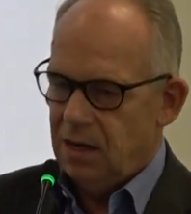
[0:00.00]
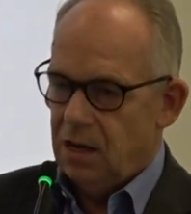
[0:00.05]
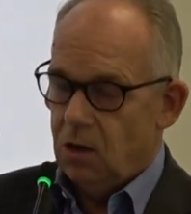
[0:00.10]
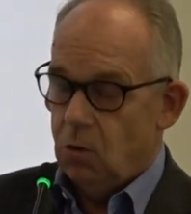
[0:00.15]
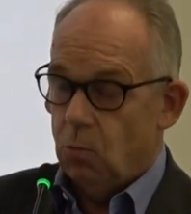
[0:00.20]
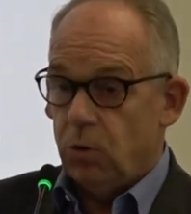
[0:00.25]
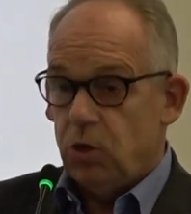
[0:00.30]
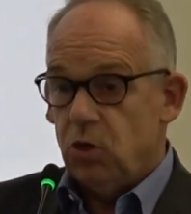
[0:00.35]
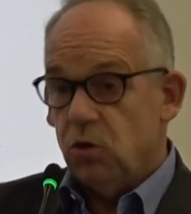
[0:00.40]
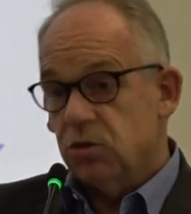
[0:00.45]

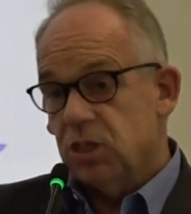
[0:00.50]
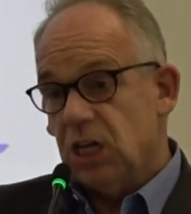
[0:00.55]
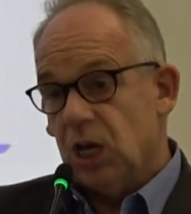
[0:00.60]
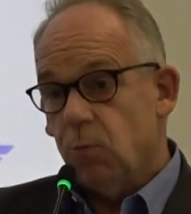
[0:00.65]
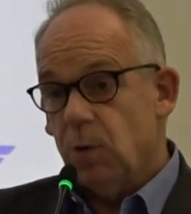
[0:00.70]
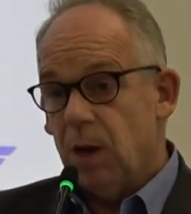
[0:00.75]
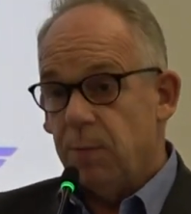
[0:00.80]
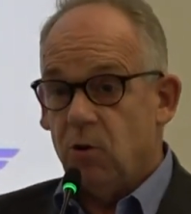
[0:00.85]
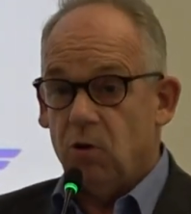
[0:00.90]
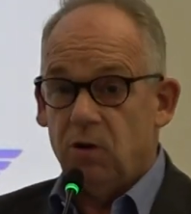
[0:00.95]
We're using
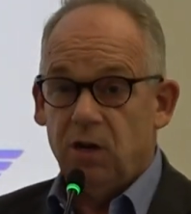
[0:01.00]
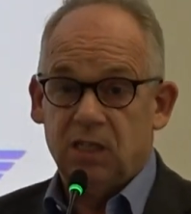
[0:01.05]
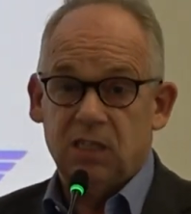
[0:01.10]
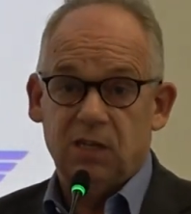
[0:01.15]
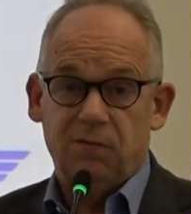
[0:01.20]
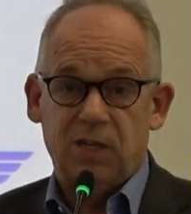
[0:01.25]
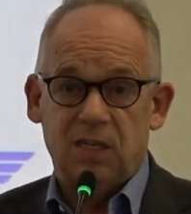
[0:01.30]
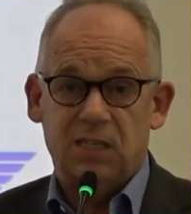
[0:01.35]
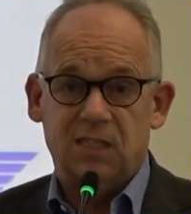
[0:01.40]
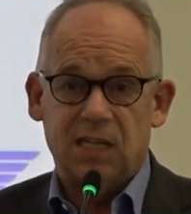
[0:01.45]
web
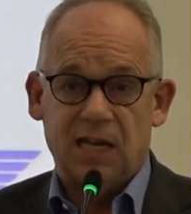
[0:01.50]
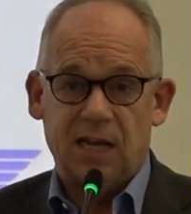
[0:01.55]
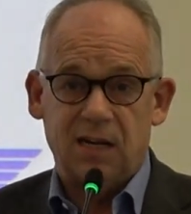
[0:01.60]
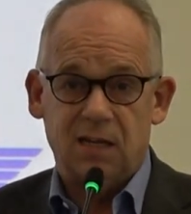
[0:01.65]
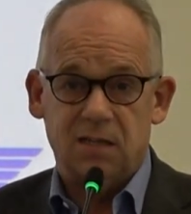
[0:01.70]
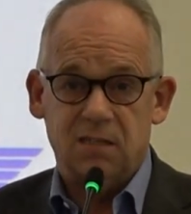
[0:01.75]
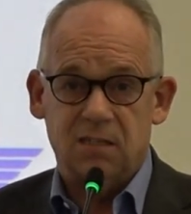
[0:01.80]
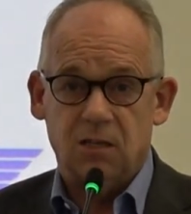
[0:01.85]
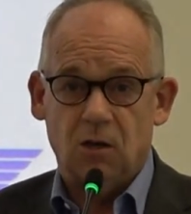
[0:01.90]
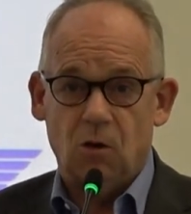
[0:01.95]
connectivity
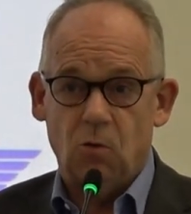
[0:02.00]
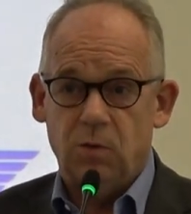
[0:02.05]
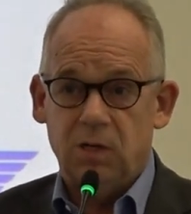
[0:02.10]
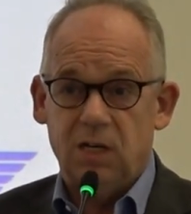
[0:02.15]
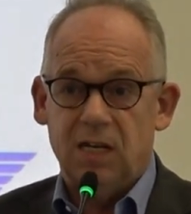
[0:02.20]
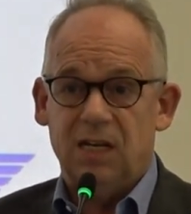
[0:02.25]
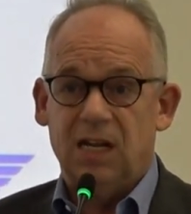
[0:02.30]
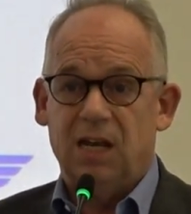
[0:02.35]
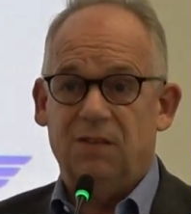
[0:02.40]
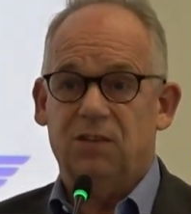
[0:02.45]
standards, so we
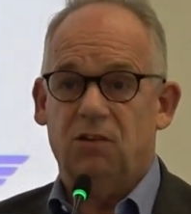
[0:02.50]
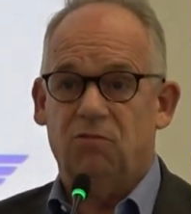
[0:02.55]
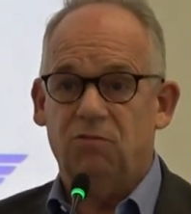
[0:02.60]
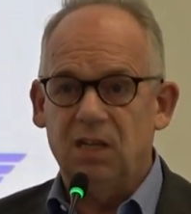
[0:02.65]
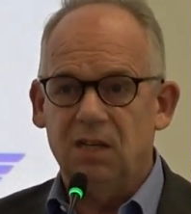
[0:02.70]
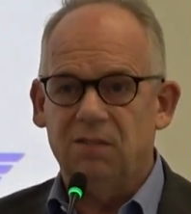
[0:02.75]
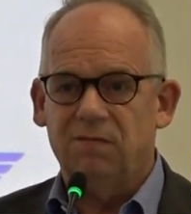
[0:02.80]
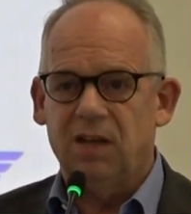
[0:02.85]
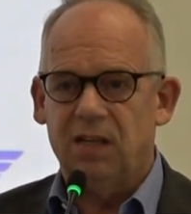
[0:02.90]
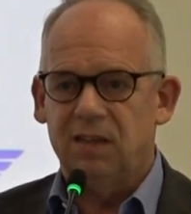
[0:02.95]
didn't have to
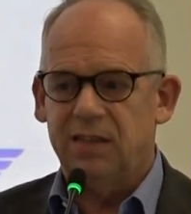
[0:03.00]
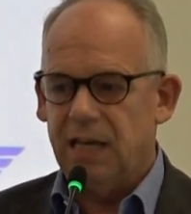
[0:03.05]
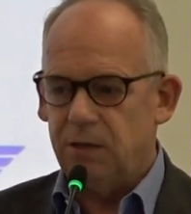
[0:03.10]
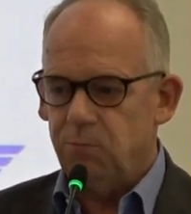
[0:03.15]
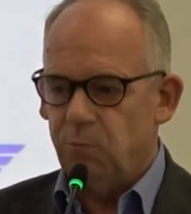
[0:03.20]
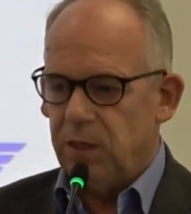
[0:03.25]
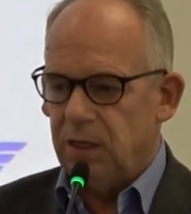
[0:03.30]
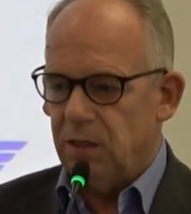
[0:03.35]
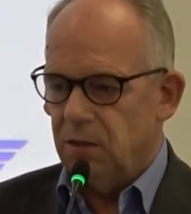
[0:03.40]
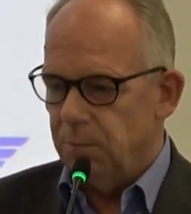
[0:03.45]
reinvent that
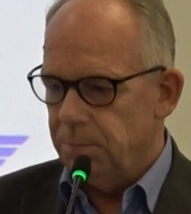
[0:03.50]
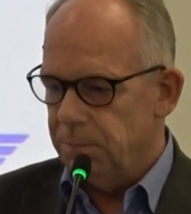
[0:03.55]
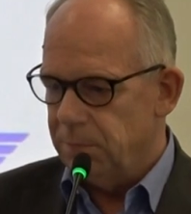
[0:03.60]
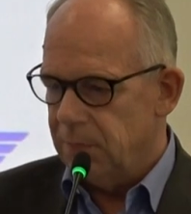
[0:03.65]
wheel.